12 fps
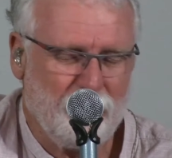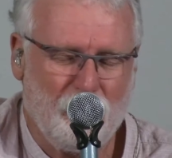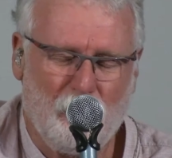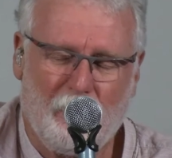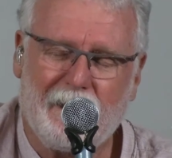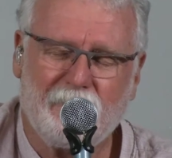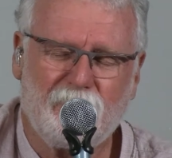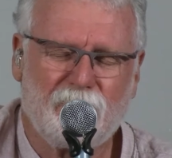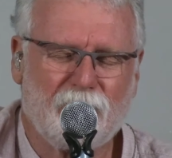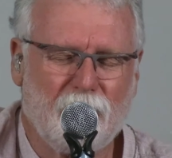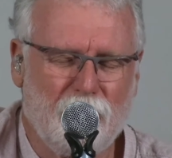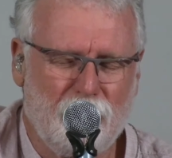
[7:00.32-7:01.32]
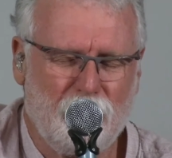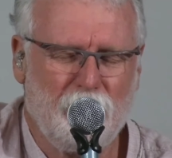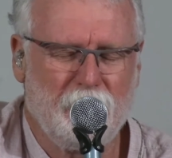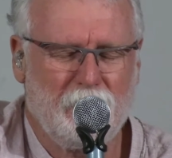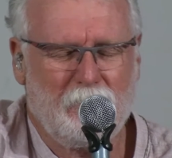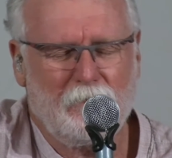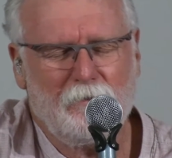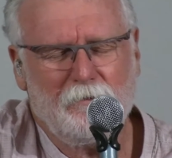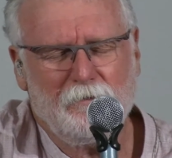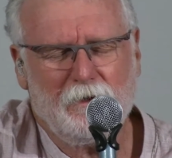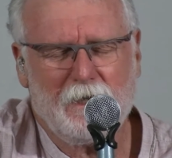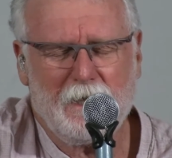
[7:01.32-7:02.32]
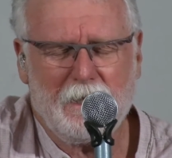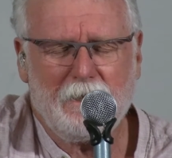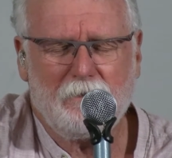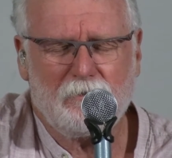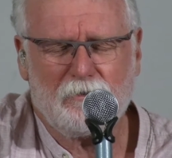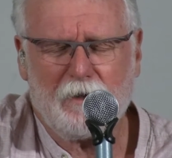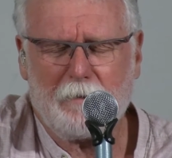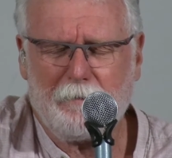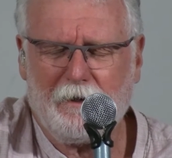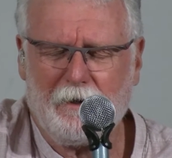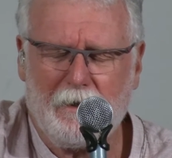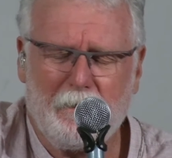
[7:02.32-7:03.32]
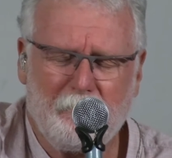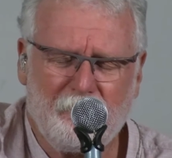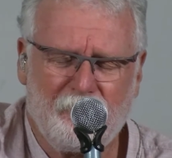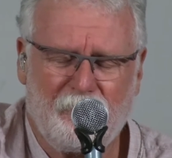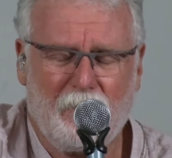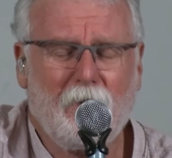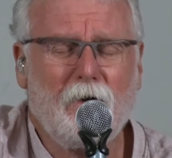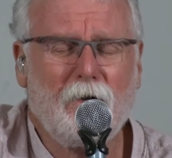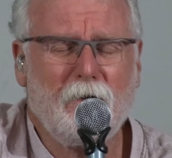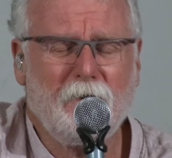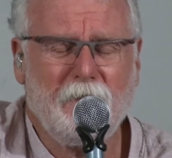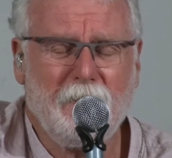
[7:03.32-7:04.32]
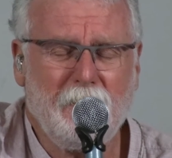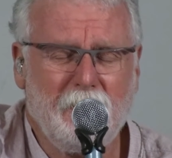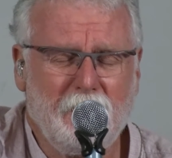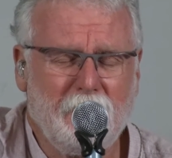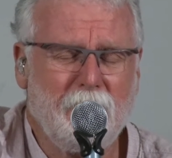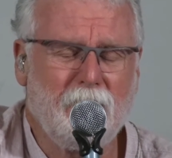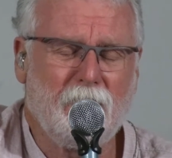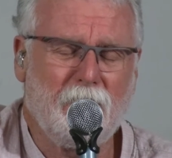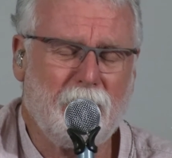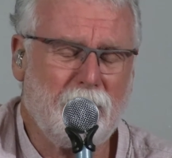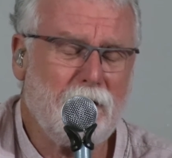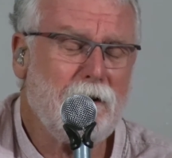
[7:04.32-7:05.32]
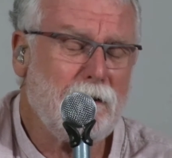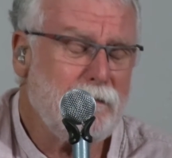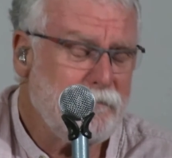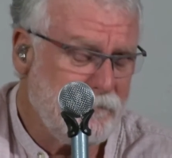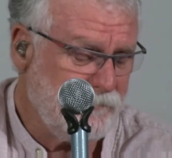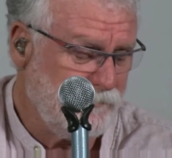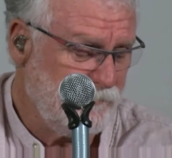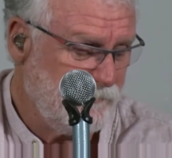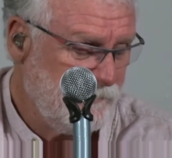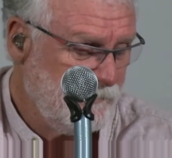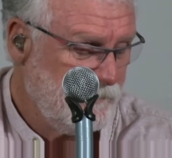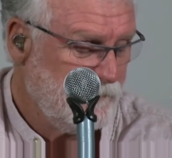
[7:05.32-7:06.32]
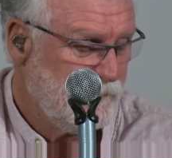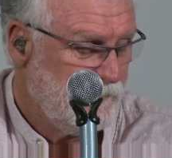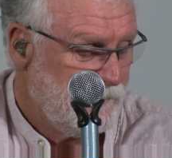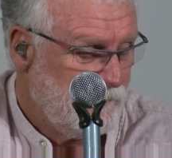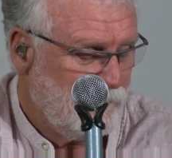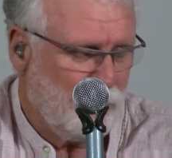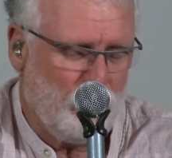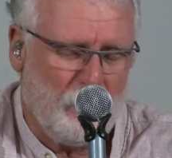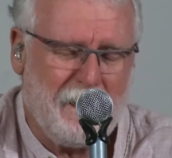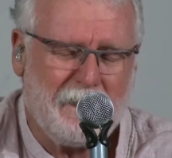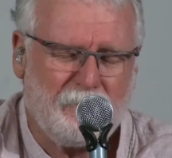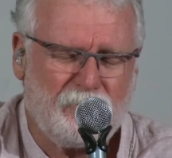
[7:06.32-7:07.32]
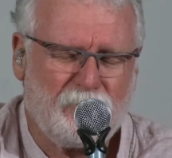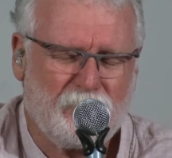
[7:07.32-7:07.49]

what's going on. Can't stop it, I'm falling in love. What's